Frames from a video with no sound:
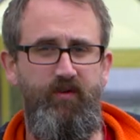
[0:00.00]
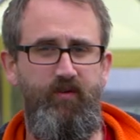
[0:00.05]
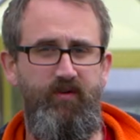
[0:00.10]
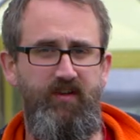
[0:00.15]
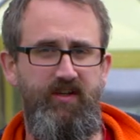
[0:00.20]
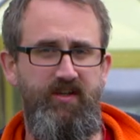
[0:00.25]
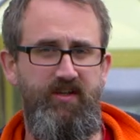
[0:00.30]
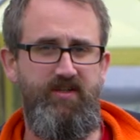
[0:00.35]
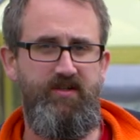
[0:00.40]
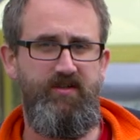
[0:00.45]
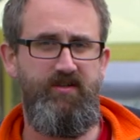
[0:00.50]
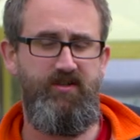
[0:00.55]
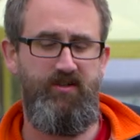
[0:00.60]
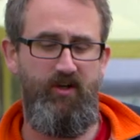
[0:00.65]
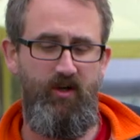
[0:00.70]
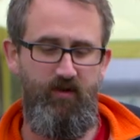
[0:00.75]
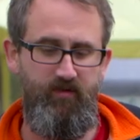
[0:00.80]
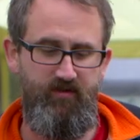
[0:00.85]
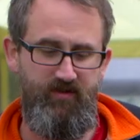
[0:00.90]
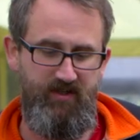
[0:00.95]
do with these
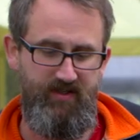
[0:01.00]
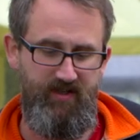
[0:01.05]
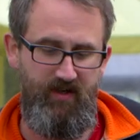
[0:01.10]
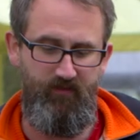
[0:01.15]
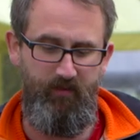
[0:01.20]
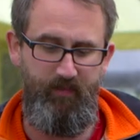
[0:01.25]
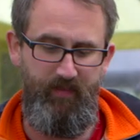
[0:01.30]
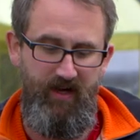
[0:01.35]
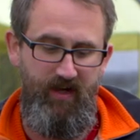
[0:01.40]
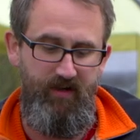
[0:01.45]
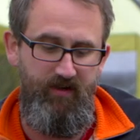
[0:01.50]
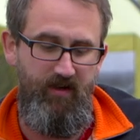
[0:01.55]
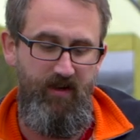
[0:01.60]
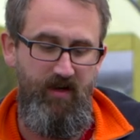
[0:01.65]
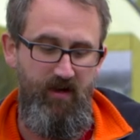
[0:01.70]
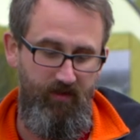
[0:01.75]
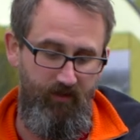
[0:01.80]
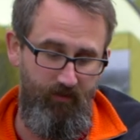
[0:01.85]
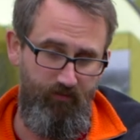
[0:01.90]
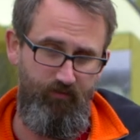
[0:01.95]
stoves is have a pan
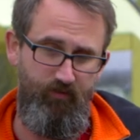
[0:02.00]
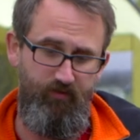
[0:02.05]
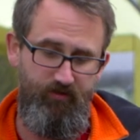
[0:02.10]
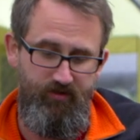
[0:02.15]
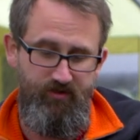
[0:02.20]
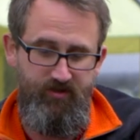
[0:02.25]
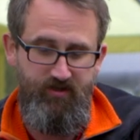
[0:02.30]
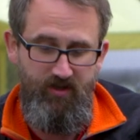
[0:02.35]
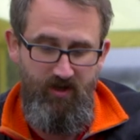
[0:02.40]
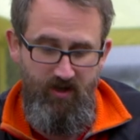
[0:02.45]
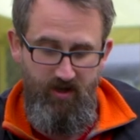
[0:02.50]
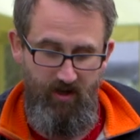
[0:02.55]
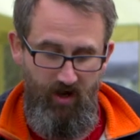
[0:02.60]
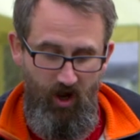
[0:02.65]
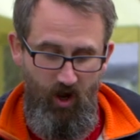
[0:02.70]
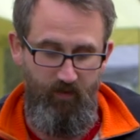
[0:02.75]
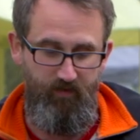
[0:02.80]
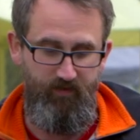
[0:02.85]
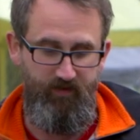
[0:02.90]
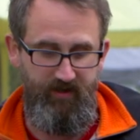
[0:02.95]
that runs
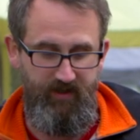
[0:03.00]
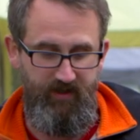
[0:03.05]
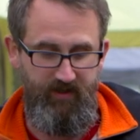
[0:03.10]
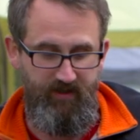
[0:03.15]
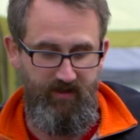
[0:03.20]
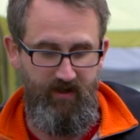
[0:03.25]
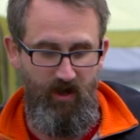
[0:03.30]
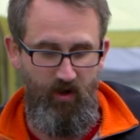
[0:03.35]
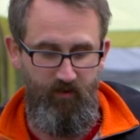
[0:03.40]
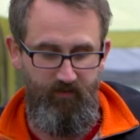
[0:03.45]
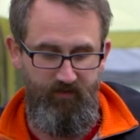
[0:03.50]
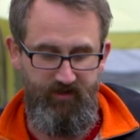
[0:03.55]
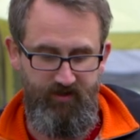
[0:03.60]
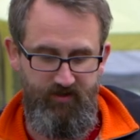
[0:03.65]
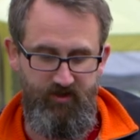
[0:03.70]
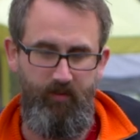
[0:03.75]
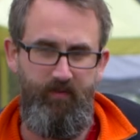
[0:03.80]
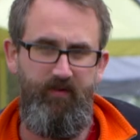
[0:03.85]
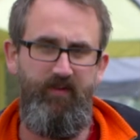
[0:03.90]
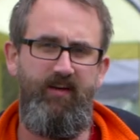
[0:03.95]
over the
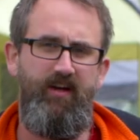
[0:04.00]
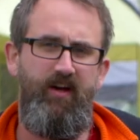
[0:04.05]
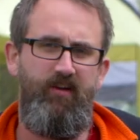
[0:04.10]
top of the